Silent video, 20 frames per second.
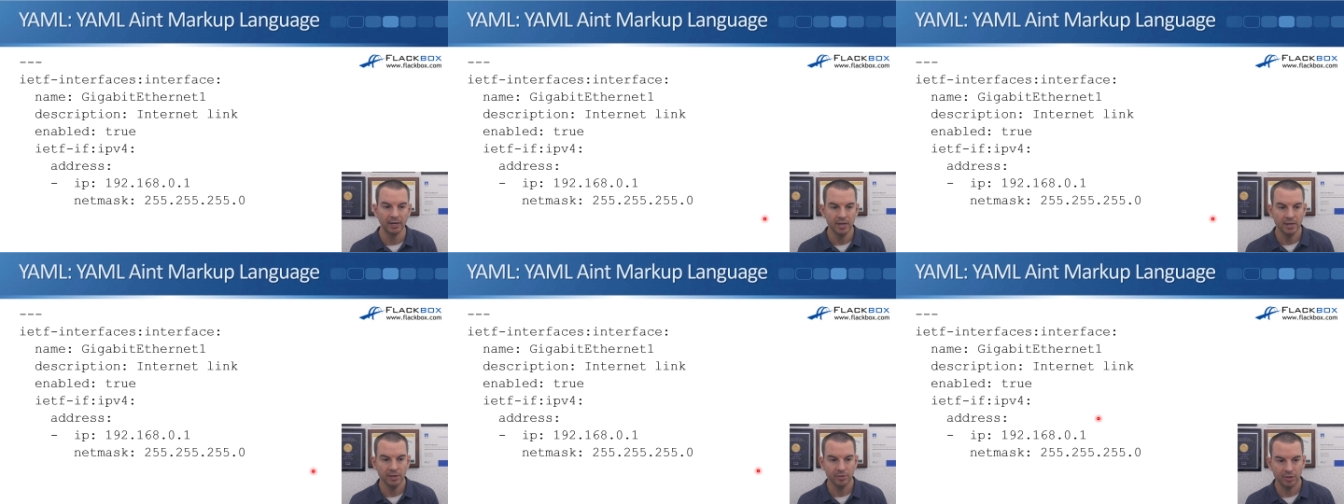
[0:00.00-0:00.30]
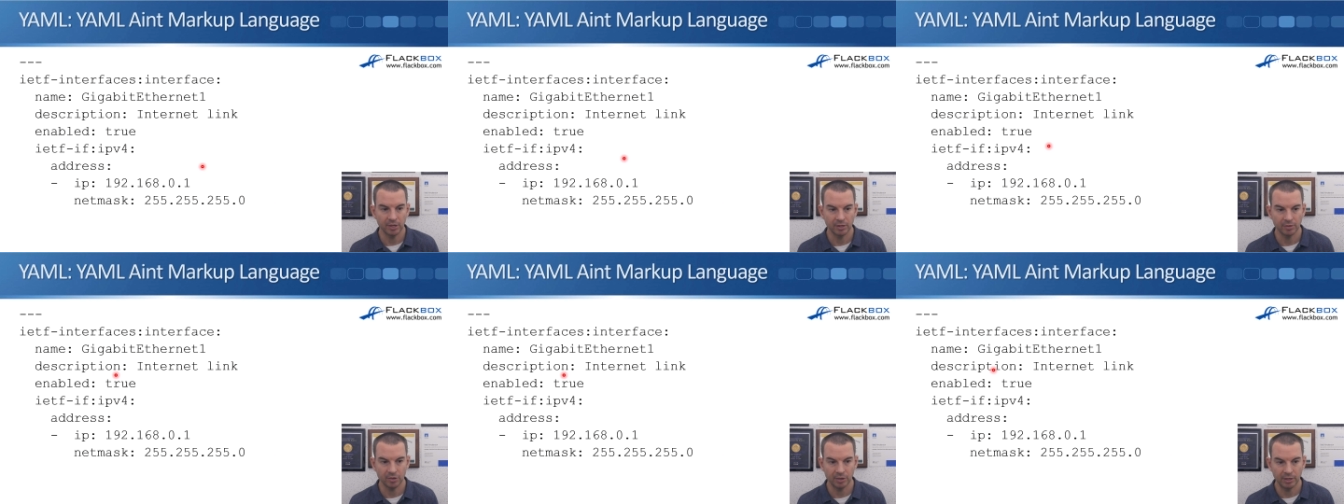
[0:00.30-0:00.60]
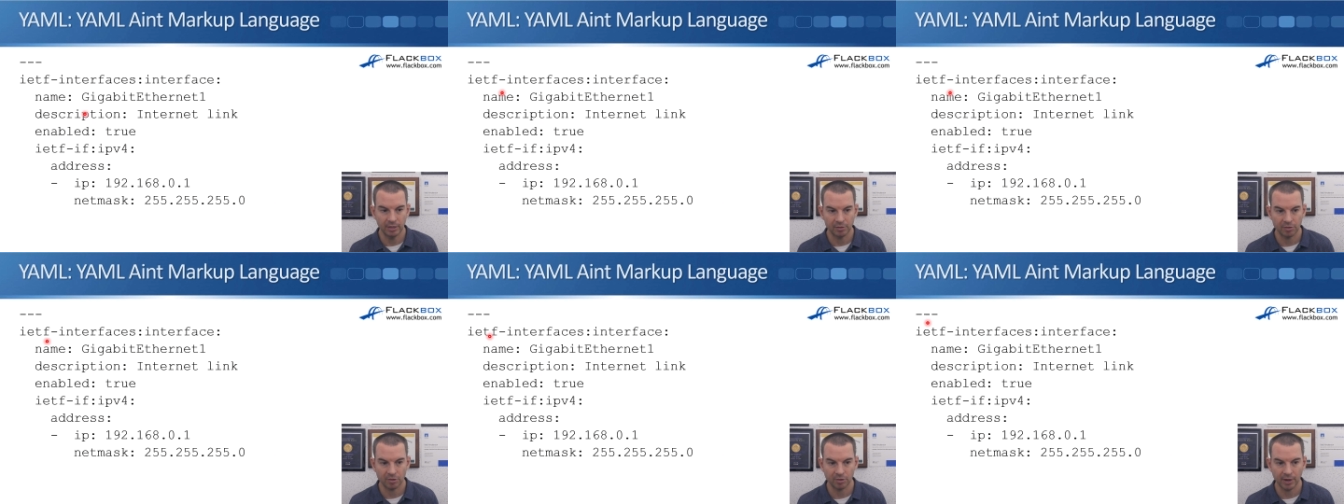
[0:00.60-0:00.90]
As you can
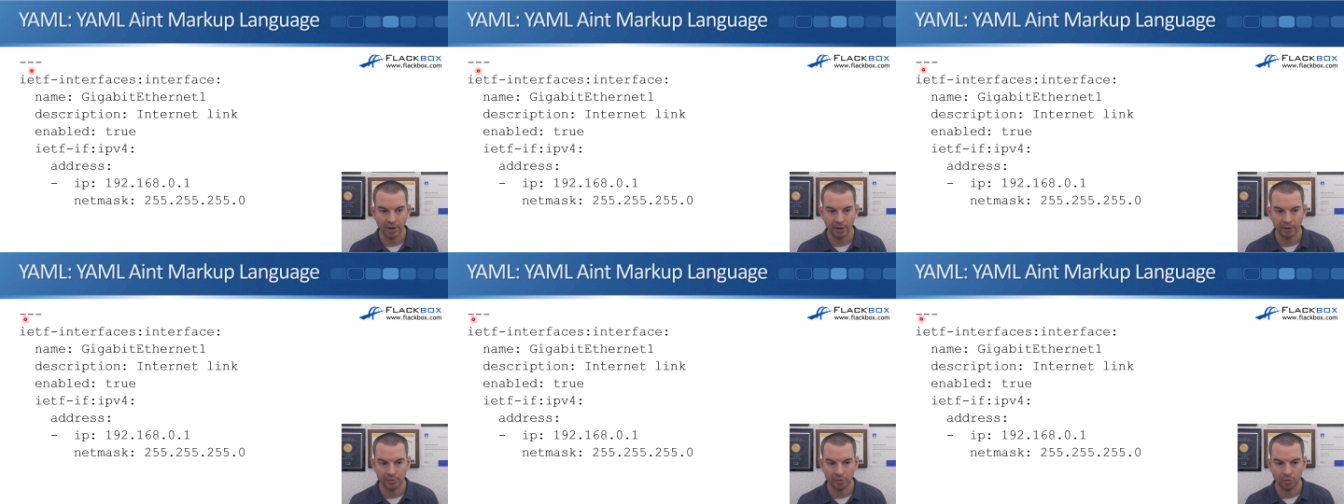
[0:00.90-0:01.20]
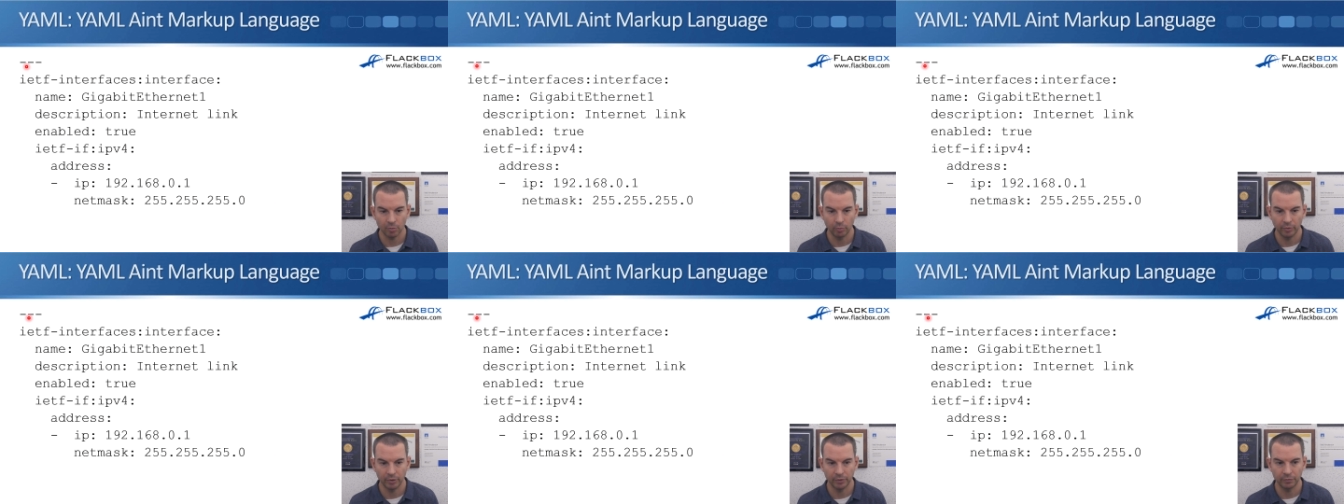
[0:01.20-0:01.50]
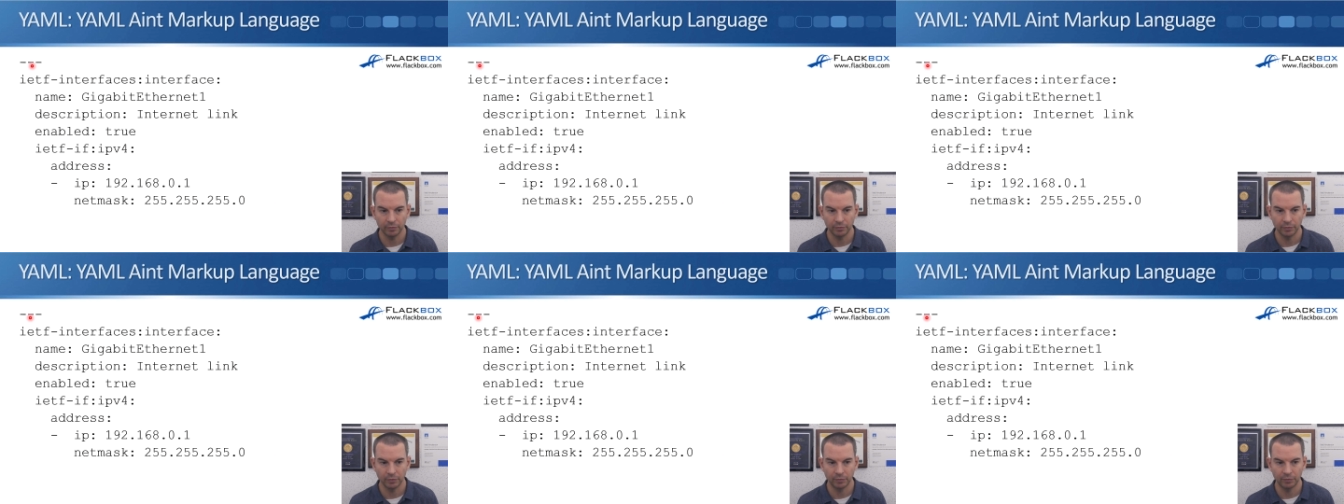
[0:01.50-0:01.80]
see, it starts
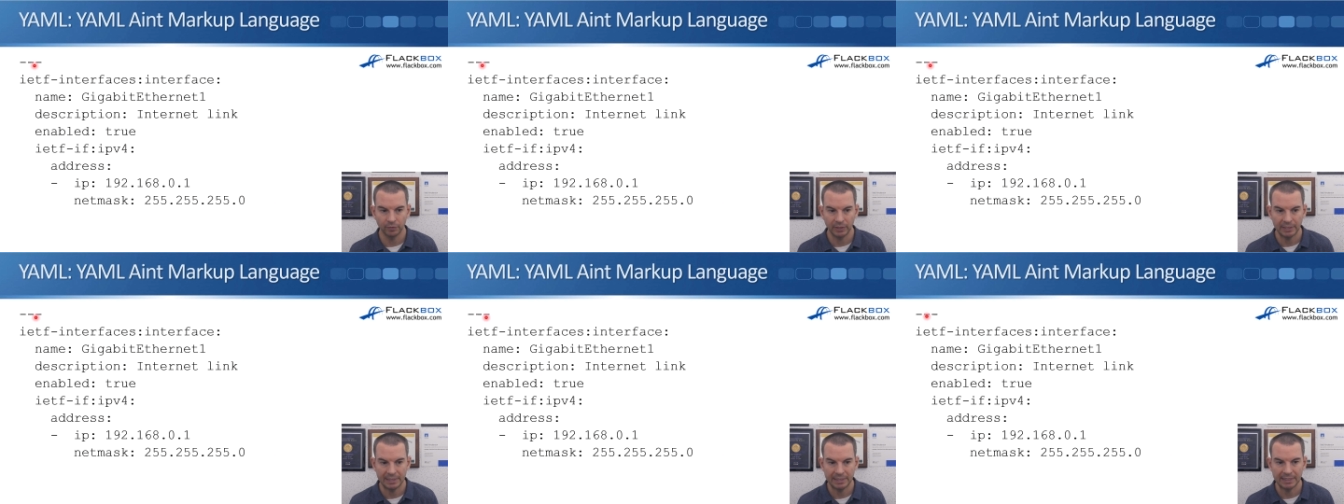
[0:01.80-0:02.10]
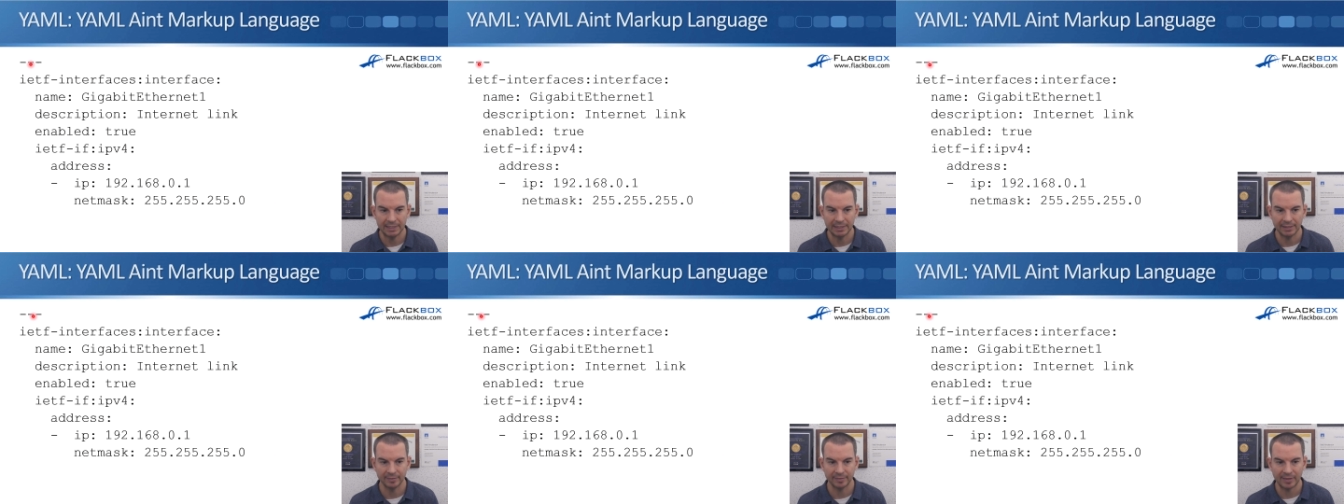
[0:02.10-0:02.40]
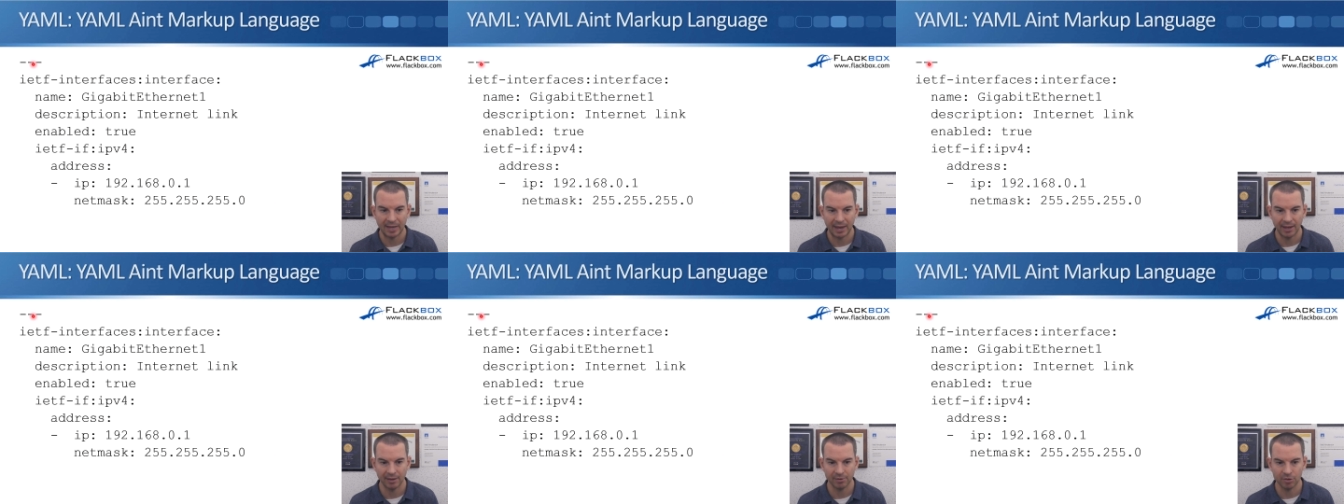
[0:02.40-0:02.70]
with the three
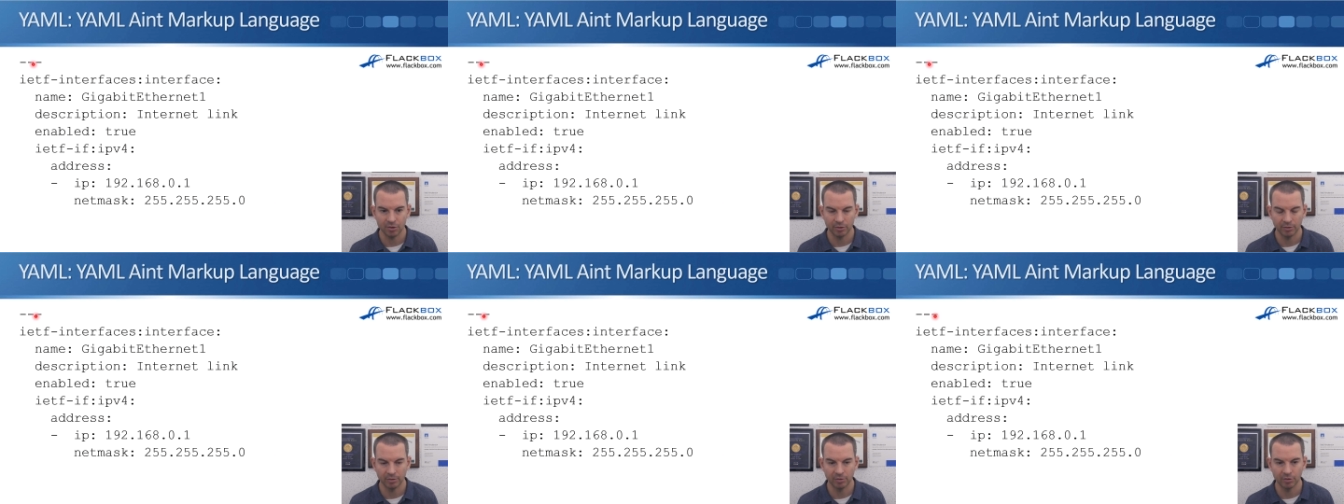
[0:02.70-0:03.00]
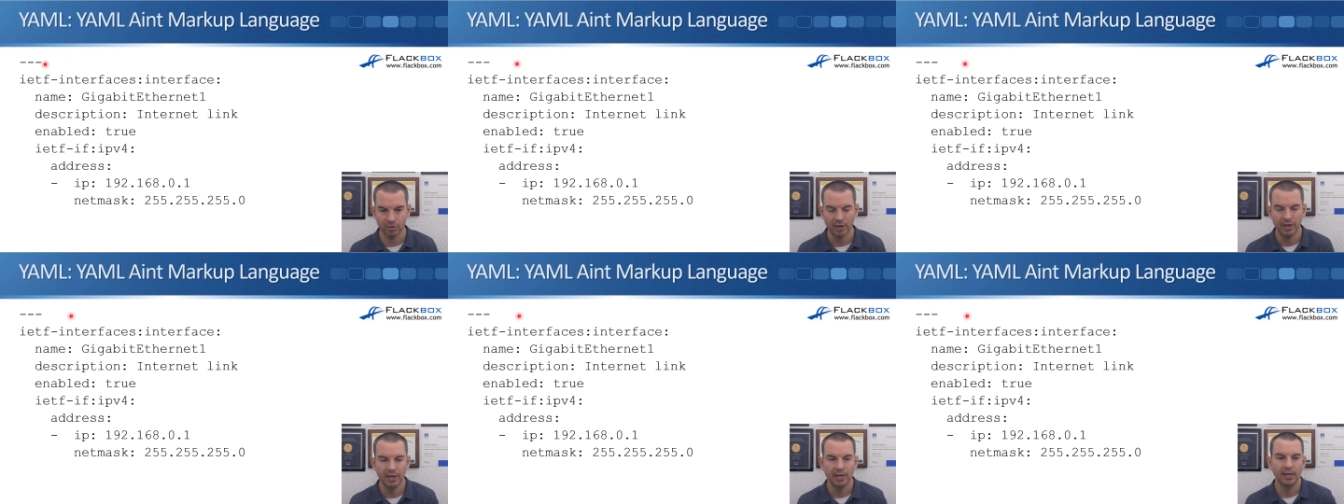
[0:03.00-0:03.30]
dashes.